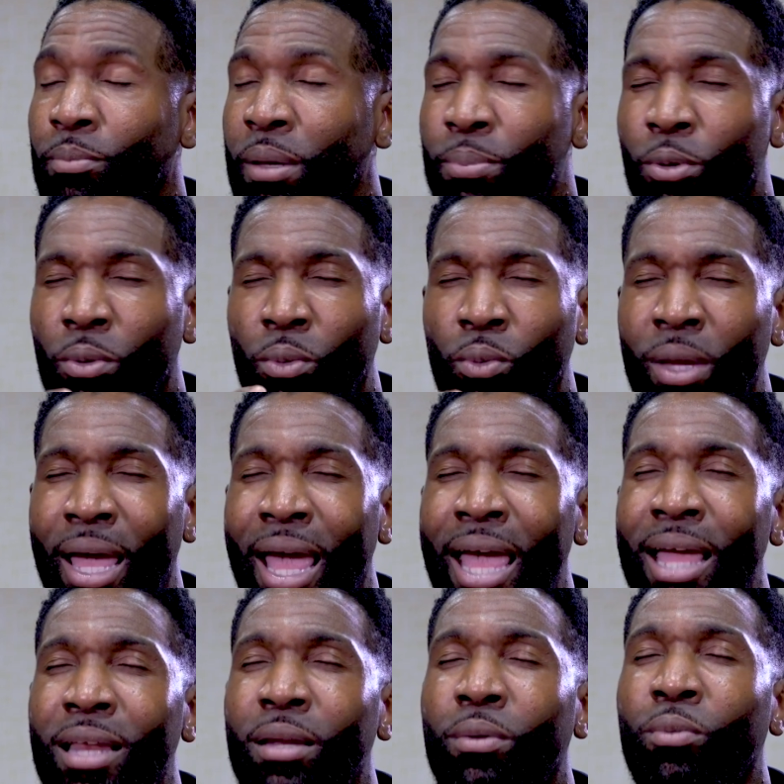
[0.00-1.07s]
people,
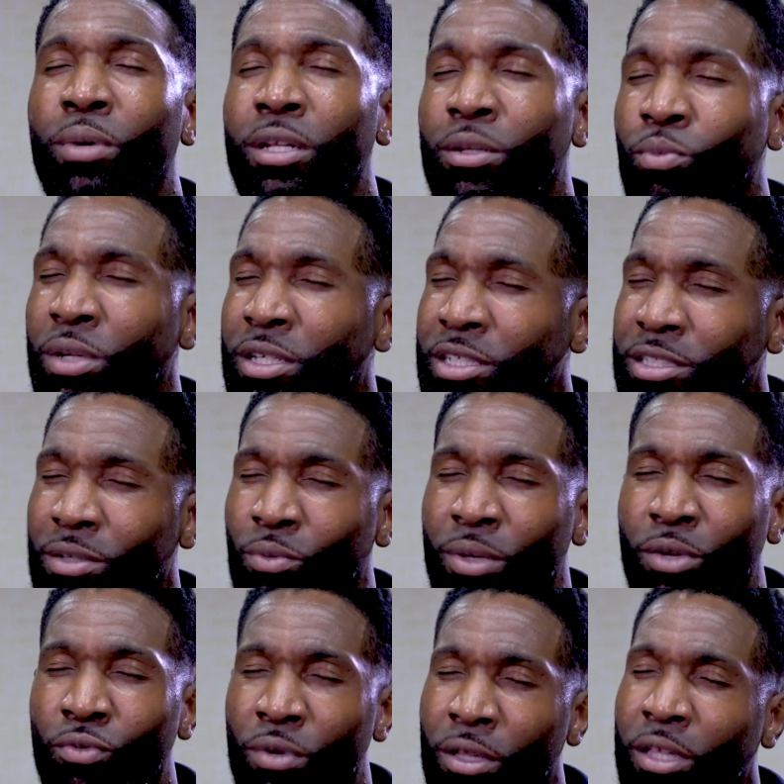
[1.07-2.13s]
we
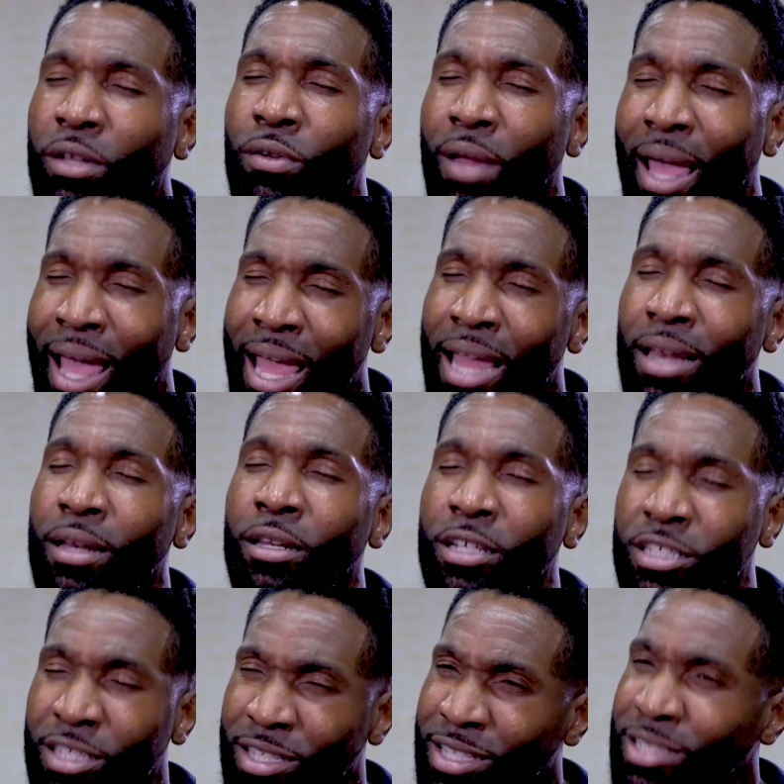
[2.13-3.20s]
really hate the
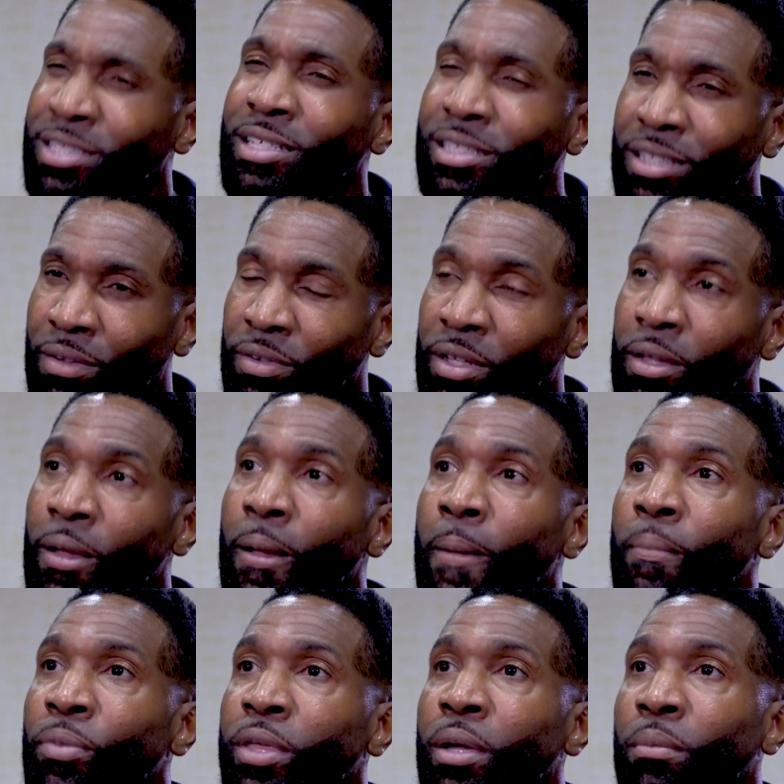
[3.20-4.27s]
statistics of it.
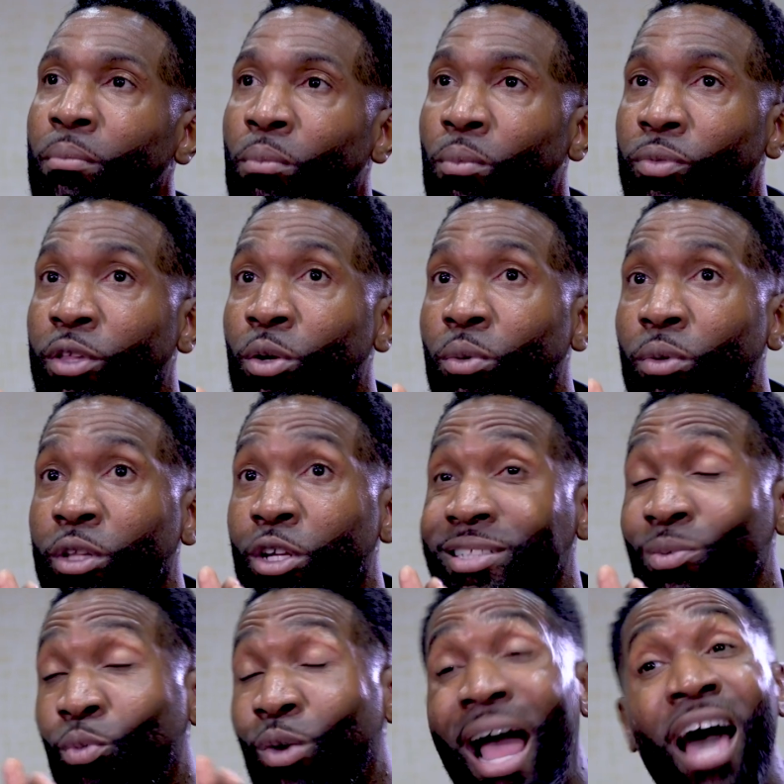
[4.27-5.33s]

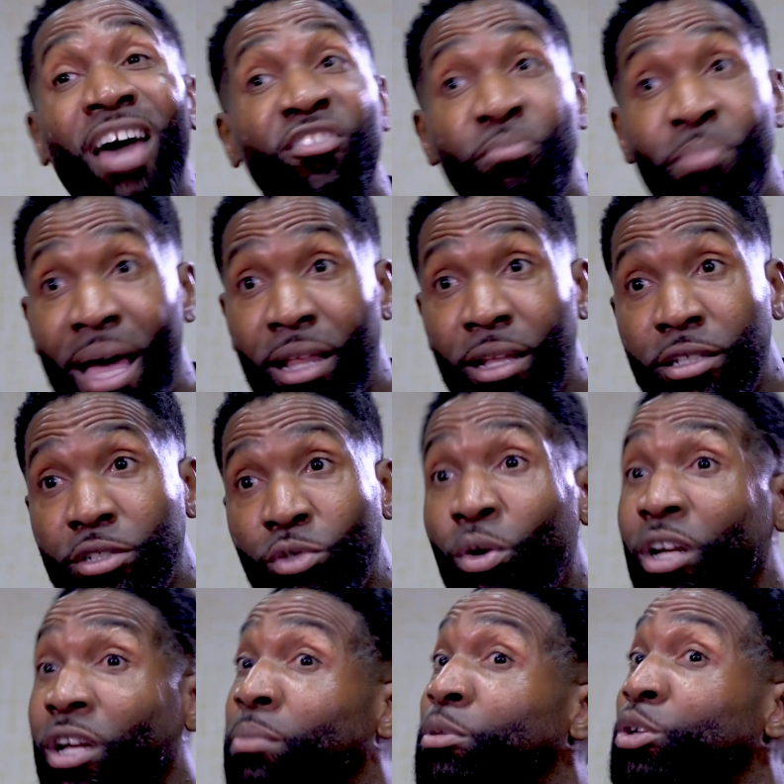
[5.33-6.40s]
We're out of balance. We're
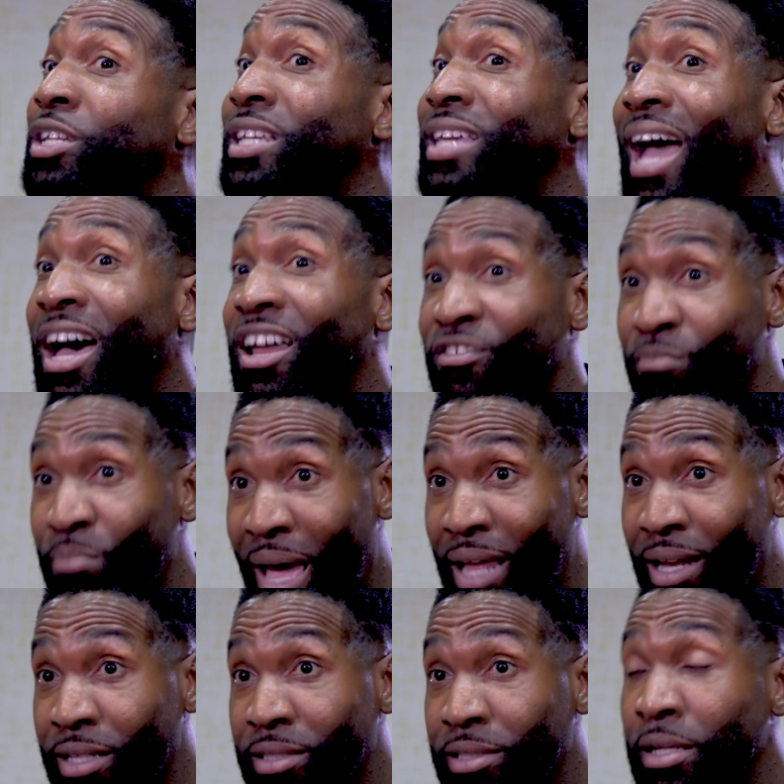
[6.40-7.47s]
a community out of
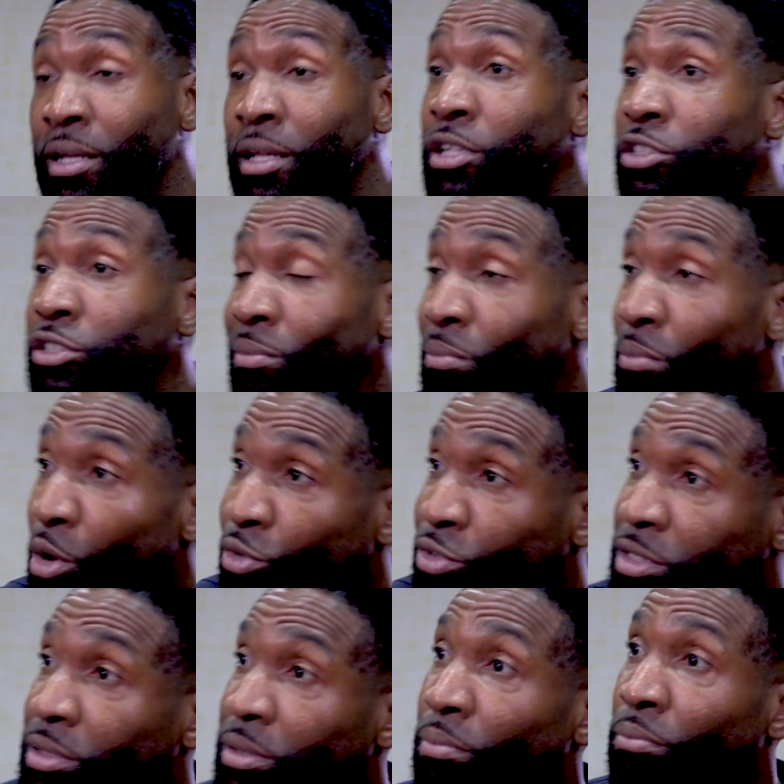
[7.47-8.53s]
balance. So
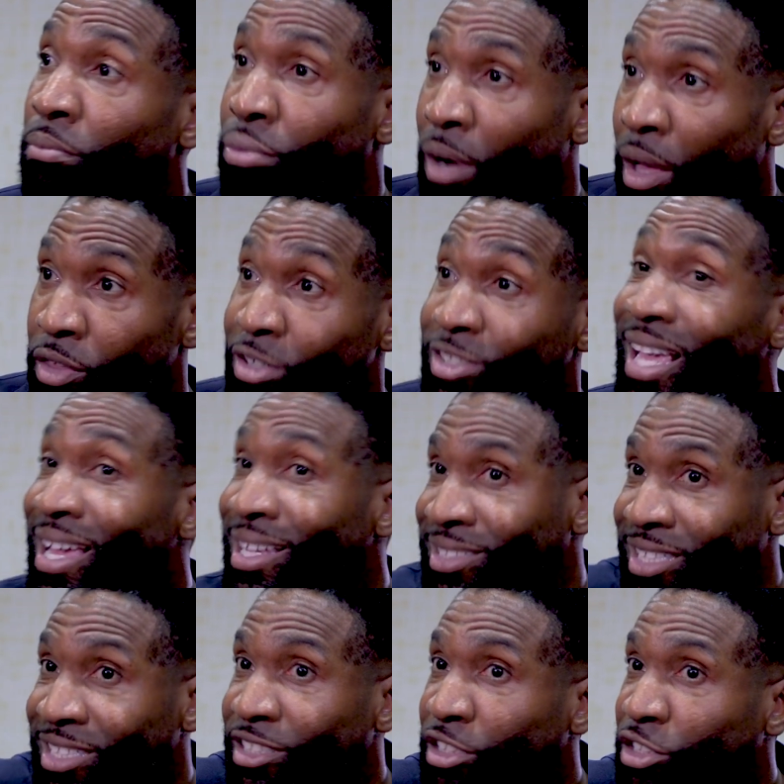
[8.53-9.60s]
most brothers and
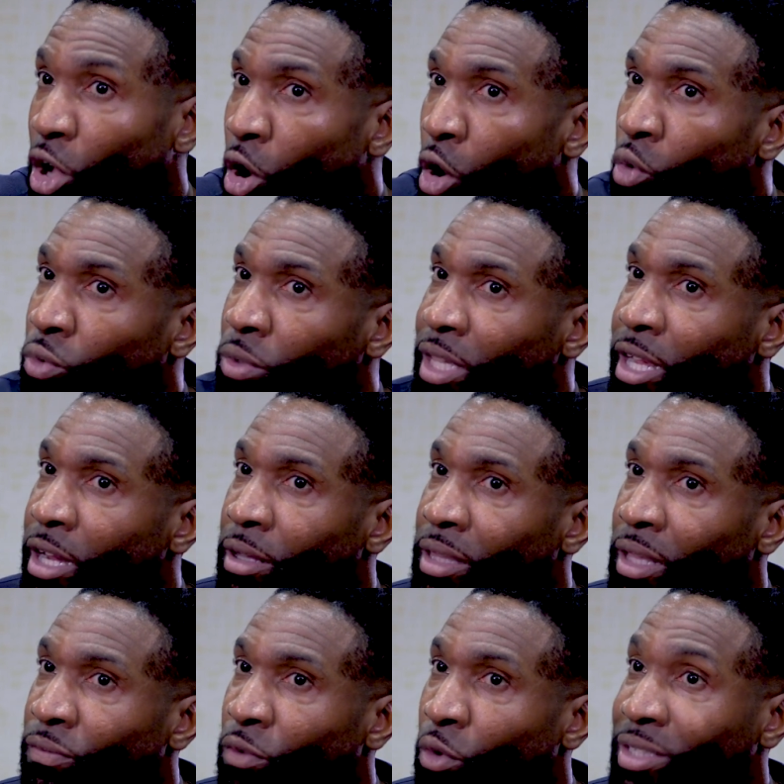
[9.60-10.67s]
sisters only hear
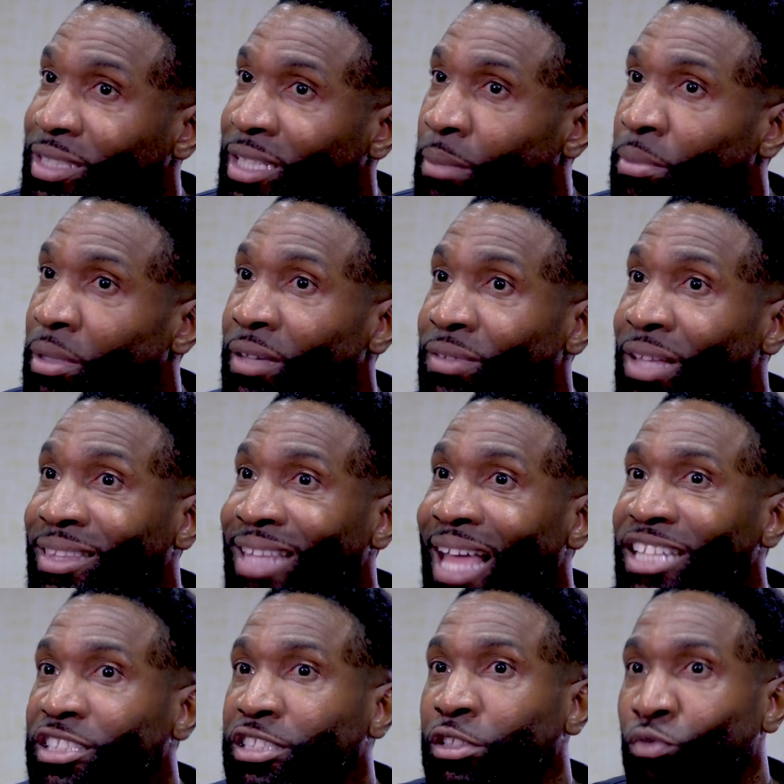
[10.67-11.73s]
that voice, and they believe that
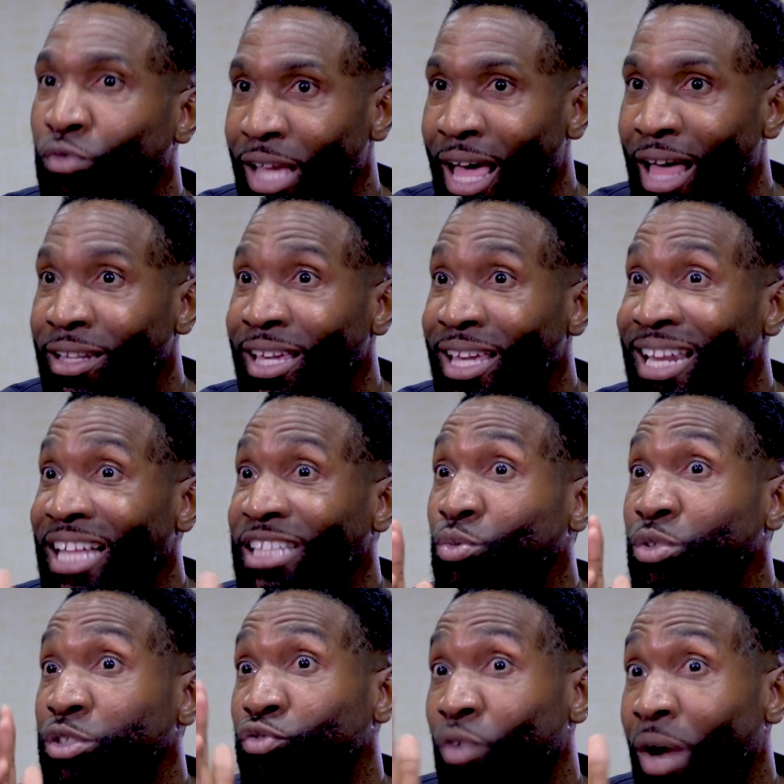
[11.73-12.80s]
that's the reality and that's
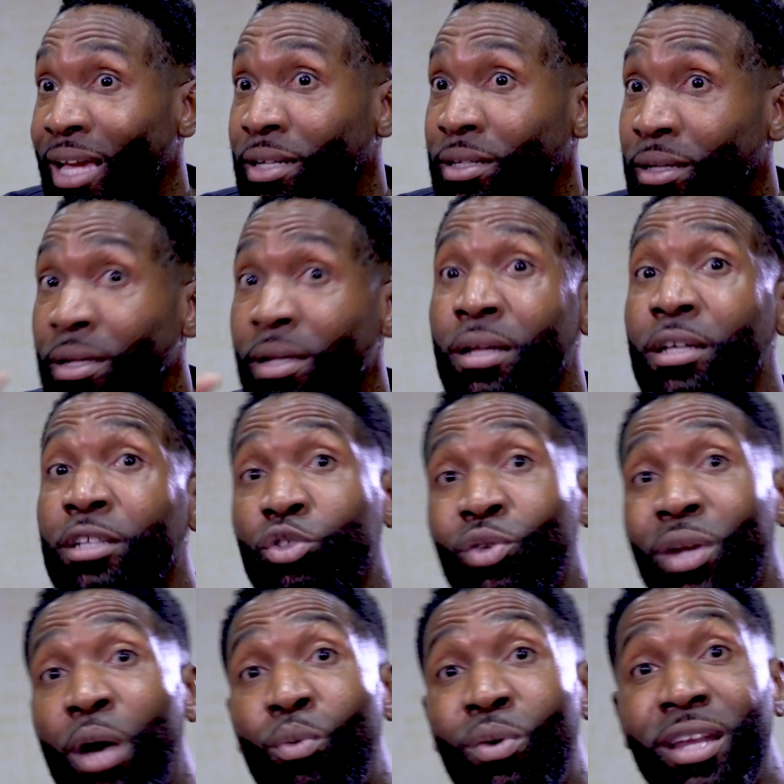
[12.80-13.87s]
what's right. So
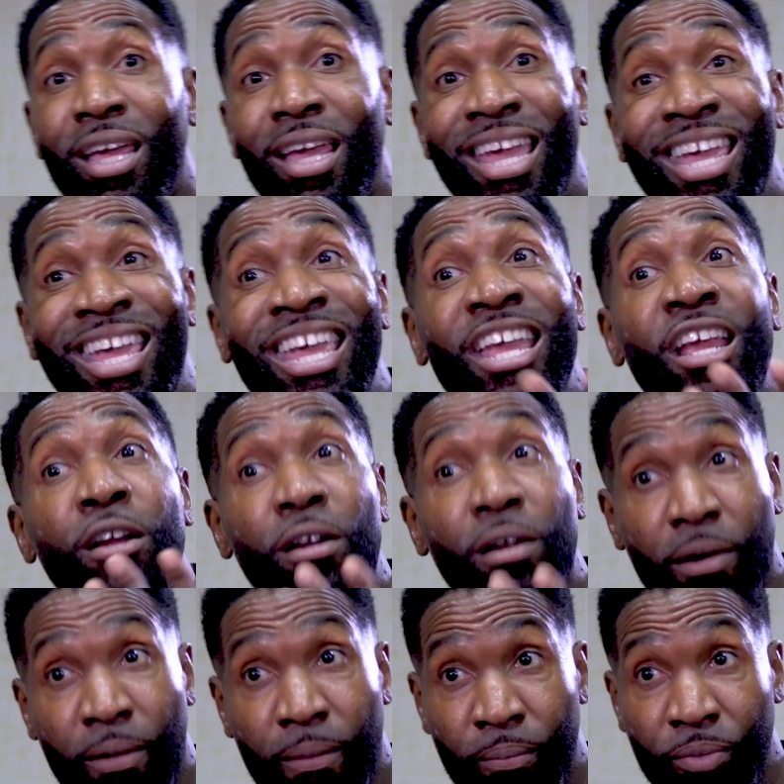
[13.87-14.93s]
now when they
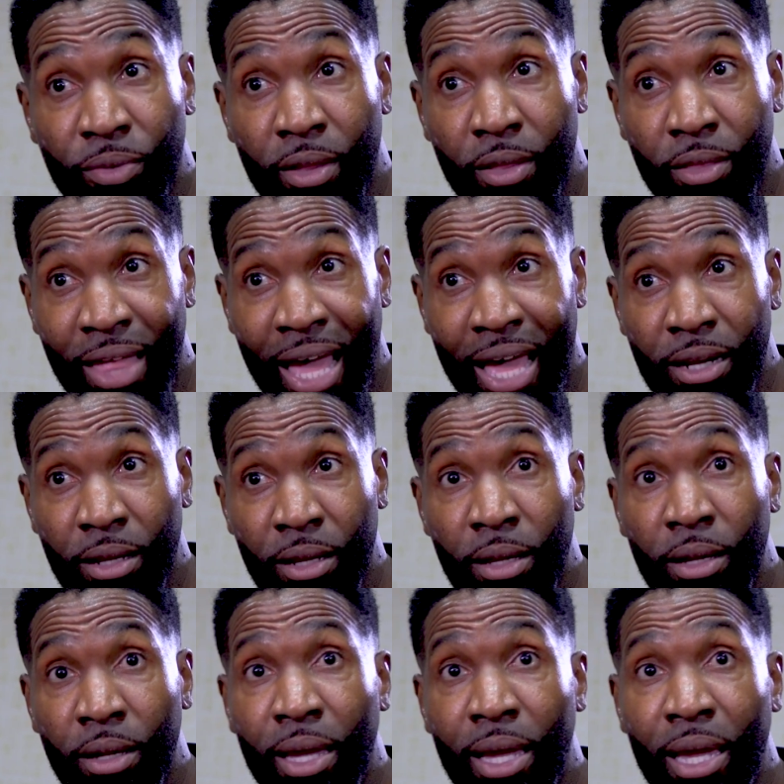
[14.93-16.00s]
hear that,
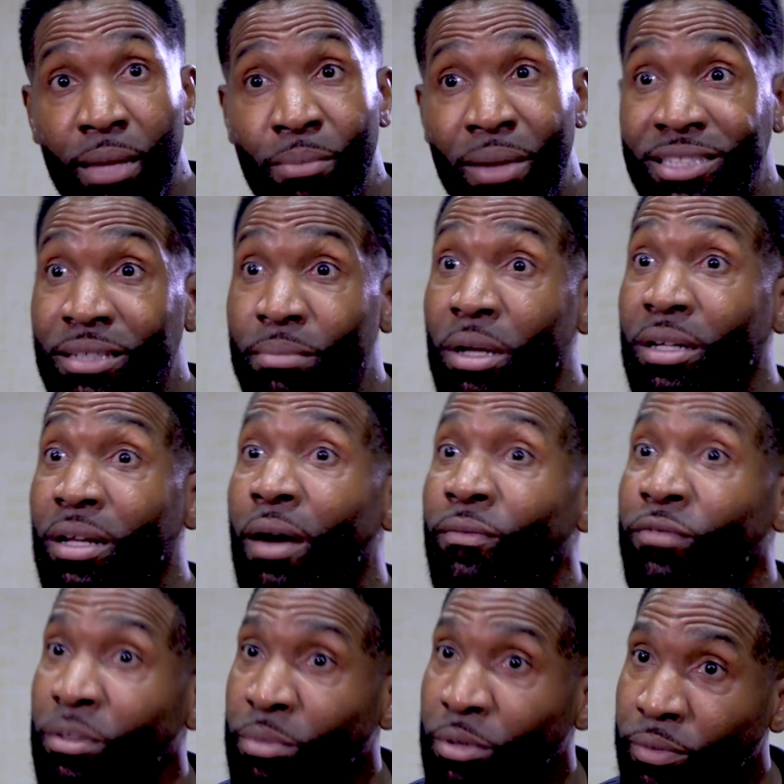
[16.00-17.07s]
it makes them
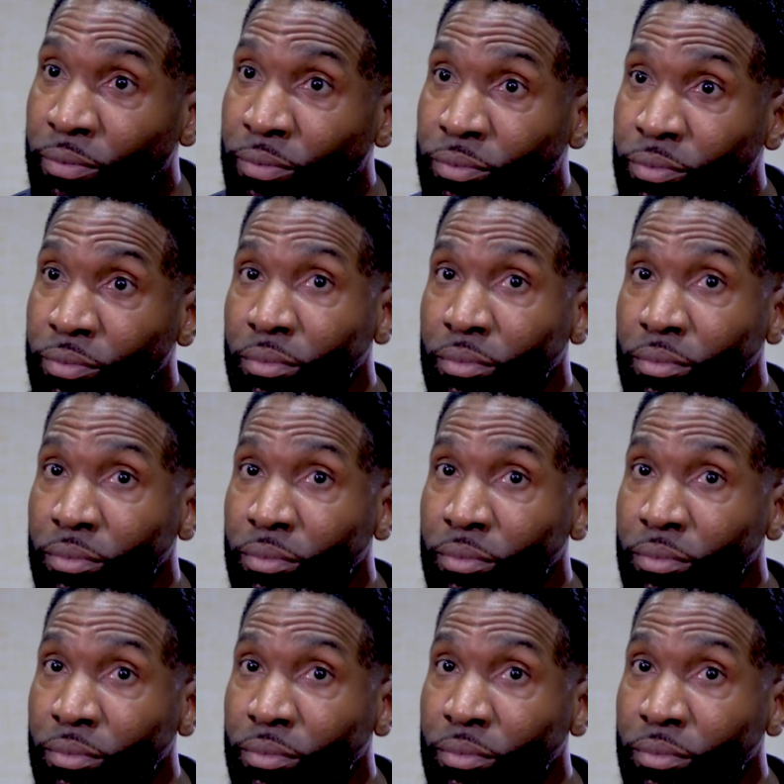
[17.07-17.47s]
uncomfortable.